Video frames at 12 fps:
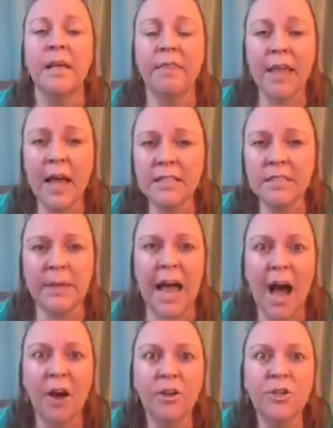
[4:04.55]
they ask me,
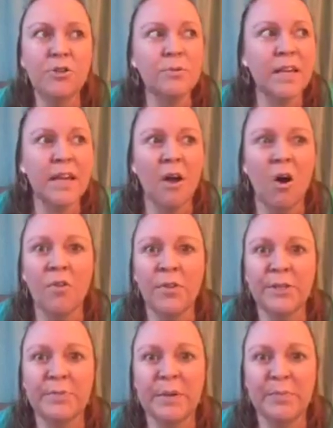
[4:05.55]
how did you get all
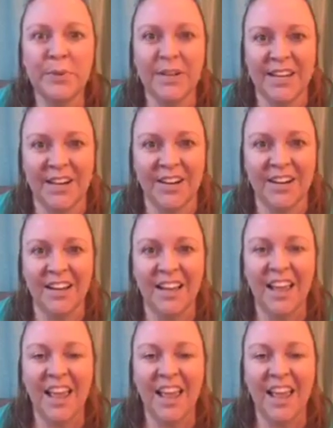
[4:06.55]
these people here?